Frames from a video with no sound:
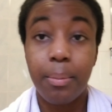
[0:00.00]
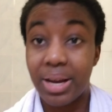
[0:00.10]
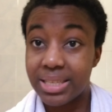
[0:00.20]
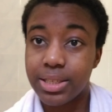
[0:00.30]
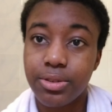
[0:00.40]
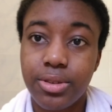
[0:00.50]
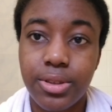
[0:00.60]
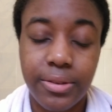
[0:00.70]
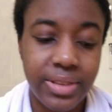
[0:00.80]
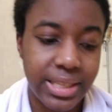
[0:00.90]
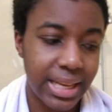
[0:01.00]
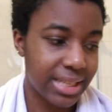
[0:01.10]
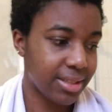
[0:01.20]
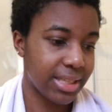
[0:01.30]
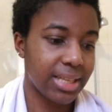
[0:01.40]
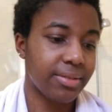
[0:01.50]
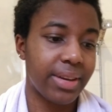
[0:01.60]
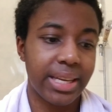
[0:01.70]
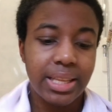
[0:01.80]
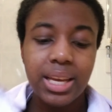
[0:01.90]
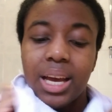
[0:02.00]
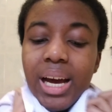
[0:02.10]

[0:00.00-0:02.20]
But it's still soft and nice, so that's fine.